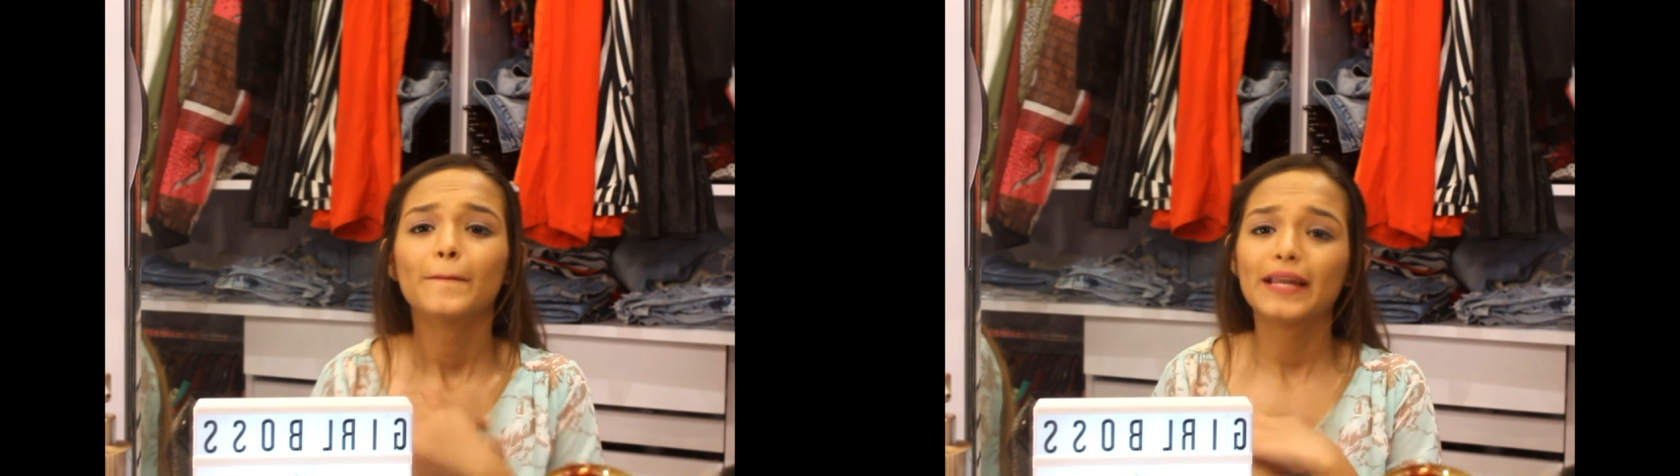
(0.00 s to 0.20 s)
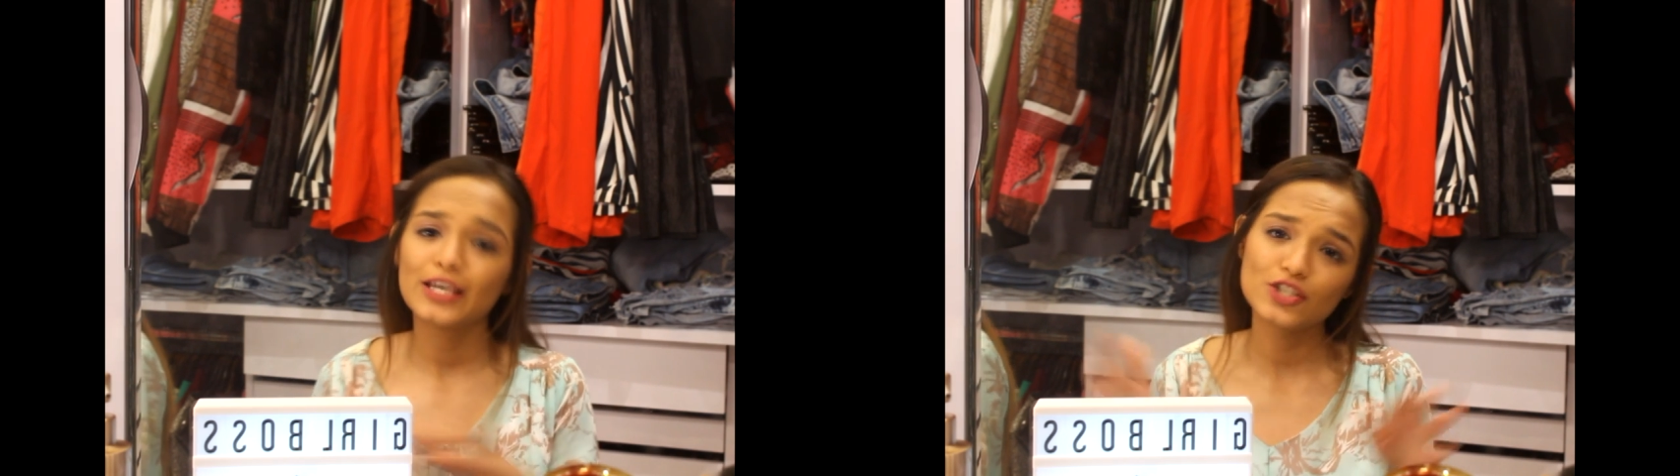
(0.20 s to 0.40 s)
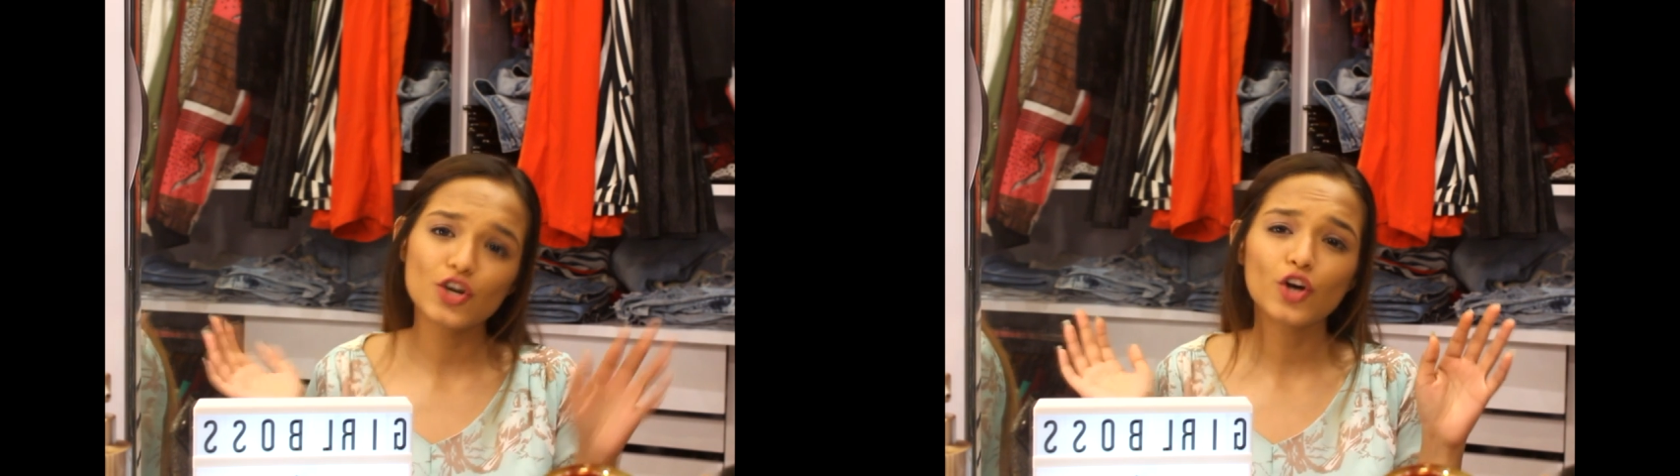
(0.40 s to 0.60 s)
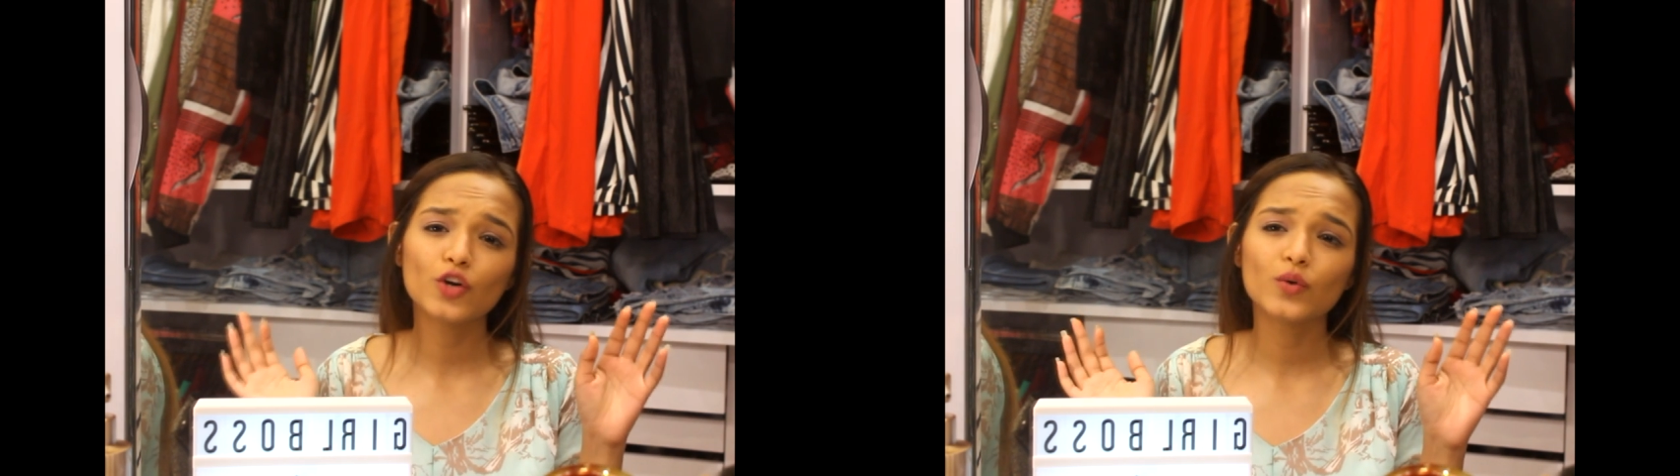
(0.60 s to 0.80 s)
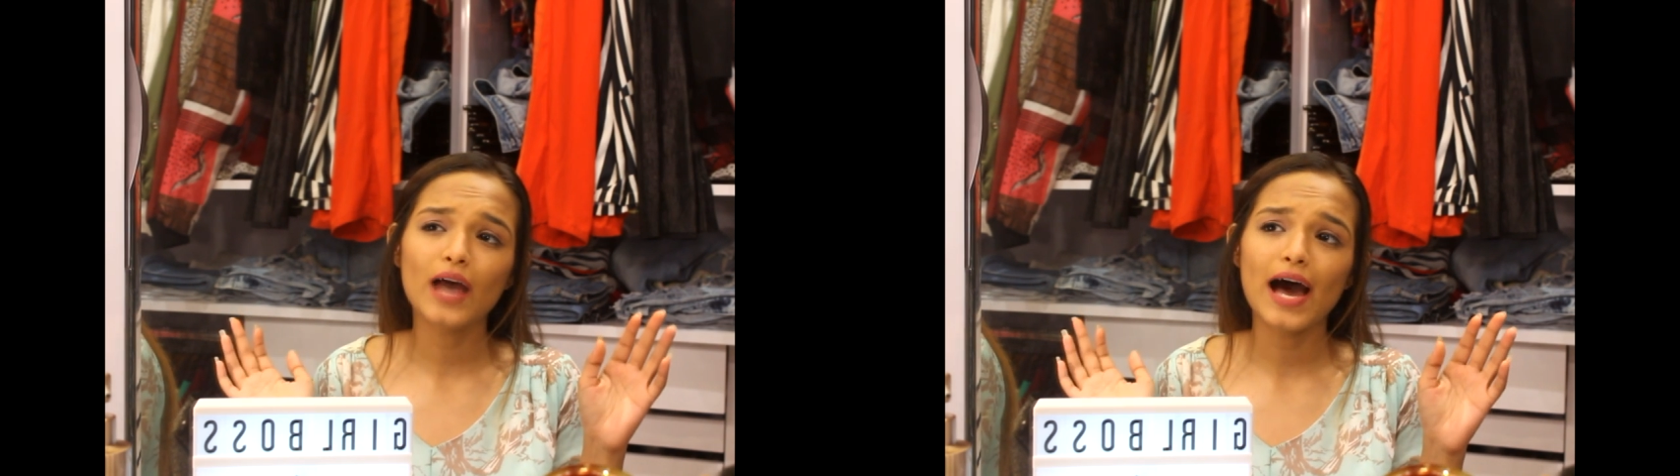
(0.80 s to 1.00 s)
Please don't
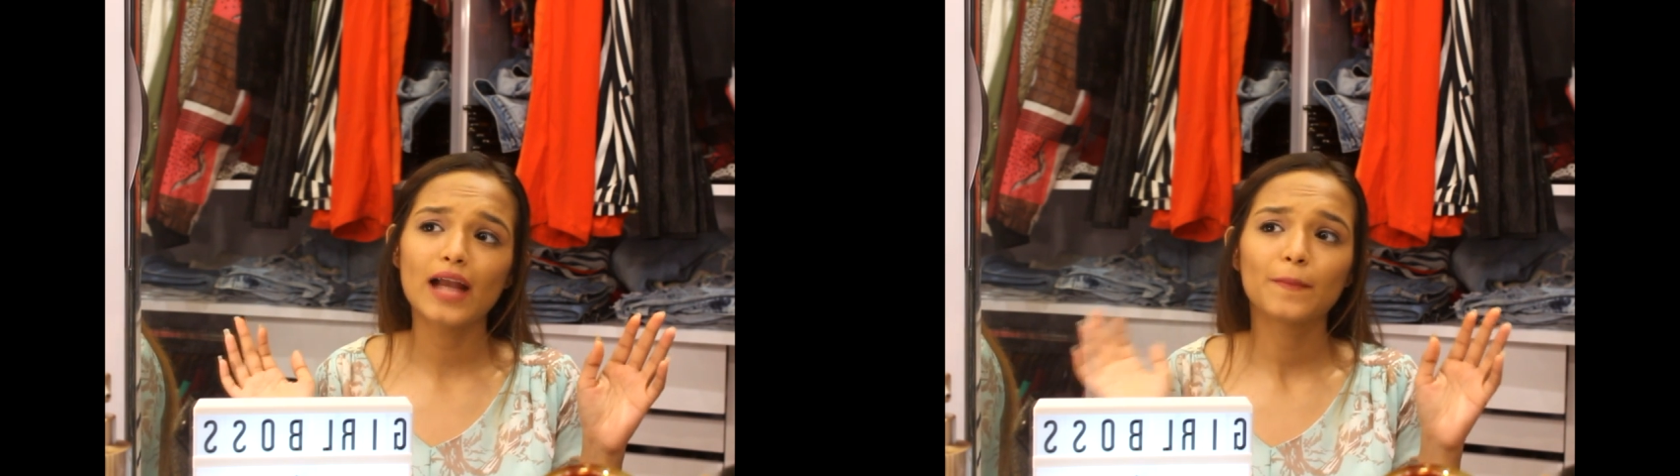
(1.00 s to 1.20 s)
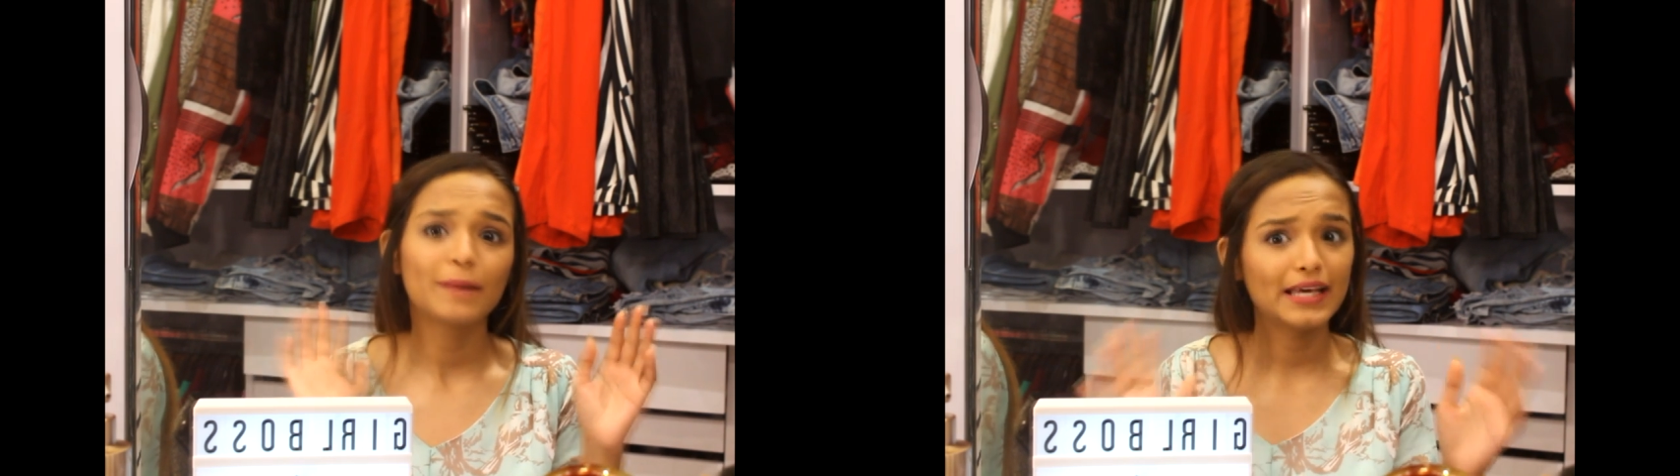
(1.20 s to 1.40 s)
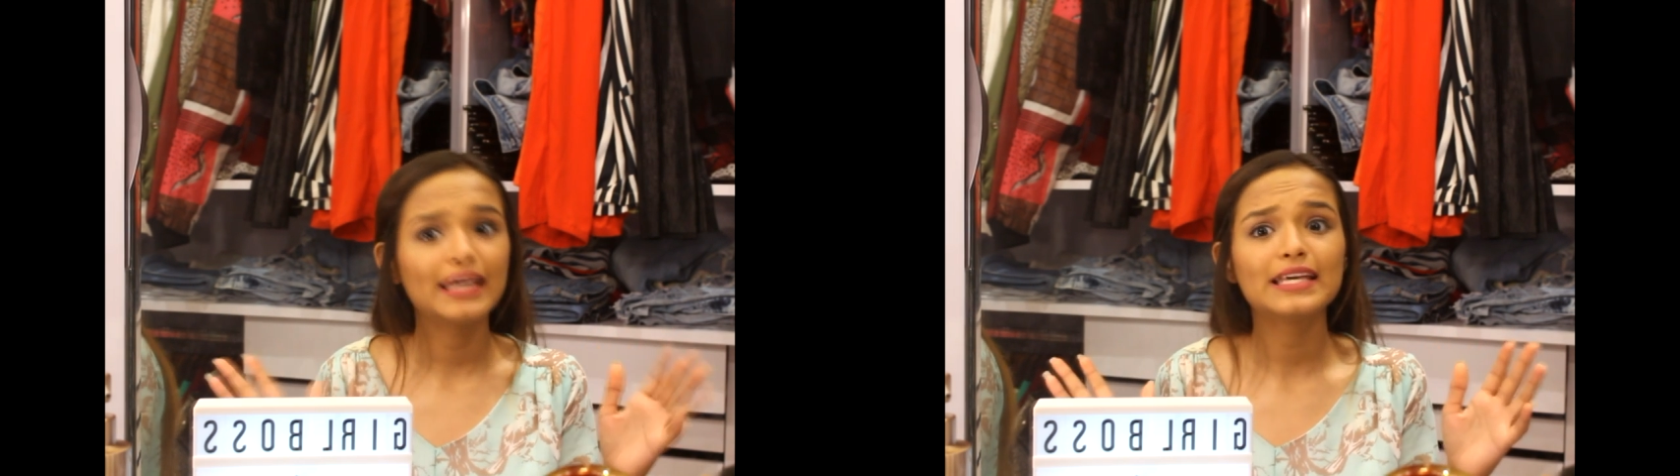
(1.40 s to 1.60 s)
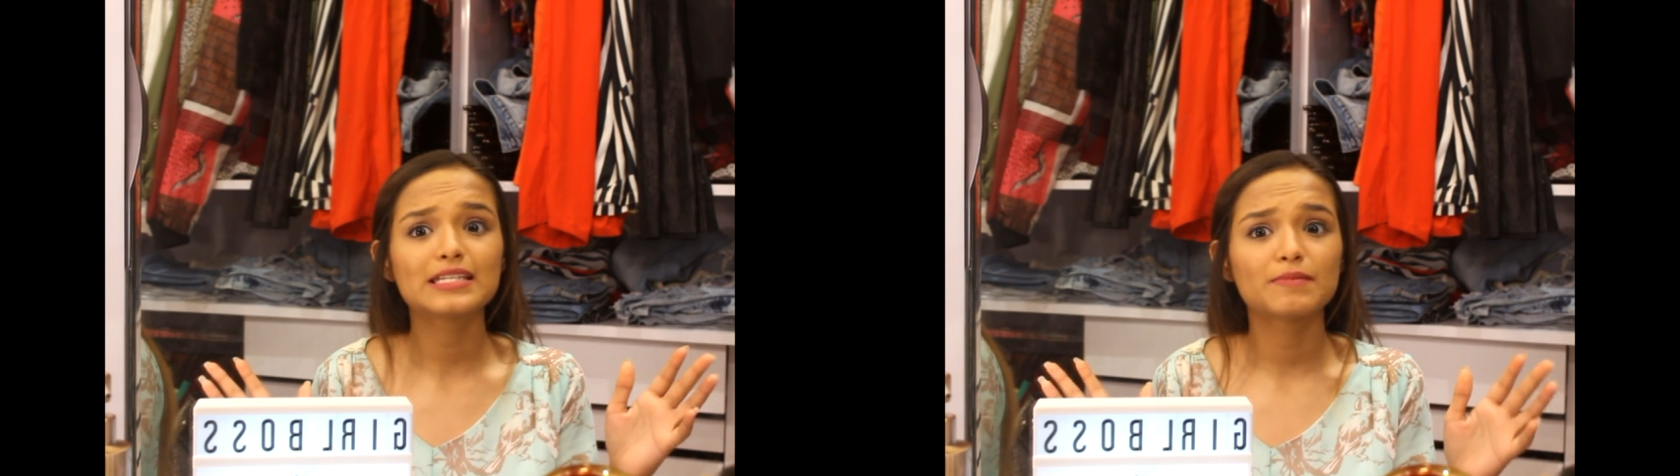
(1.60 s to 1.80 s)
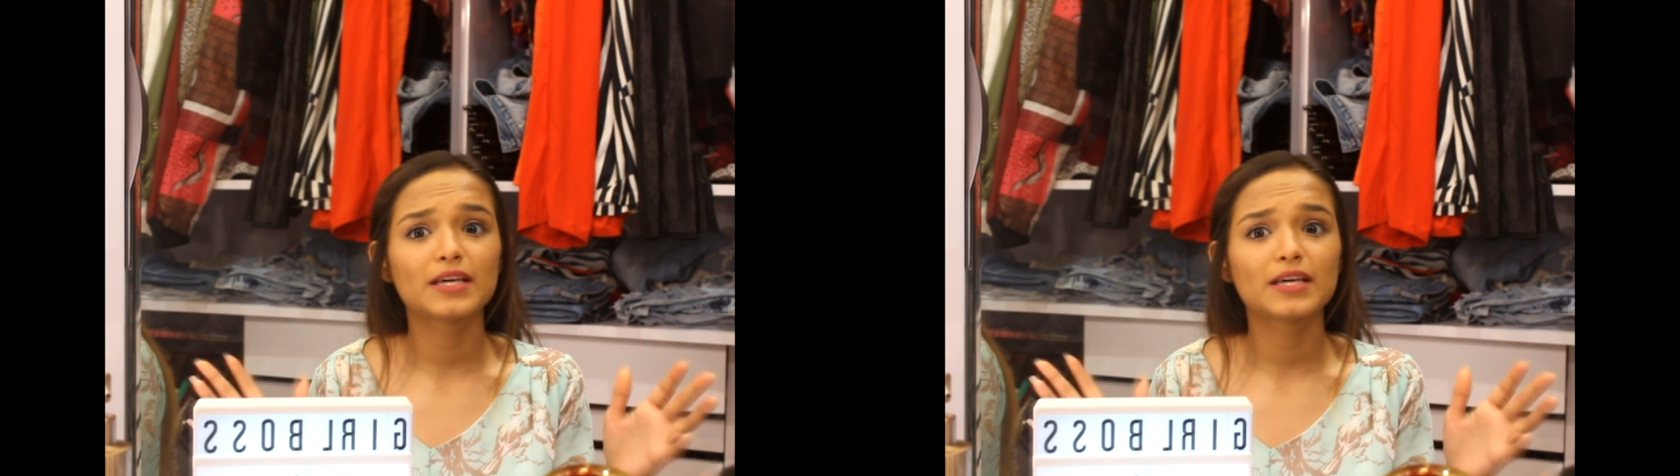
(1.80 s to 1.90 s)
do that, please,